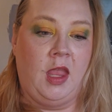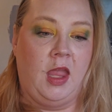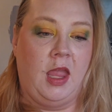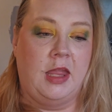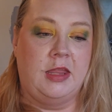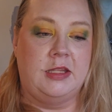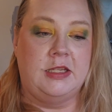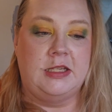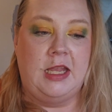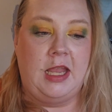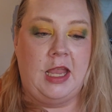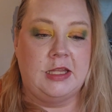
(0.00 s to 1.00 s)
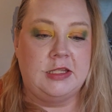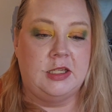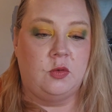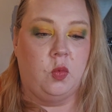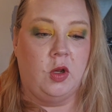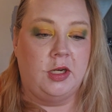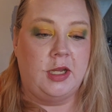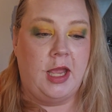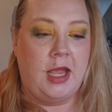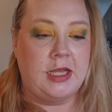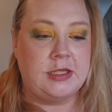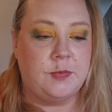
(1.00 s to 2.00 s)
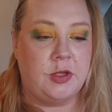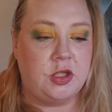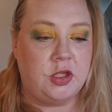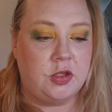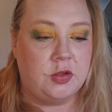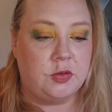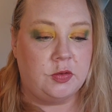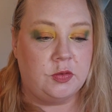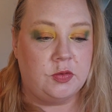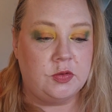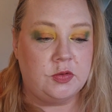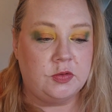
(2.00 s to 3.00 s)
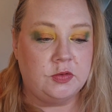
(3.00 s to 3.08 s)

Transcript: And the decanted one has been used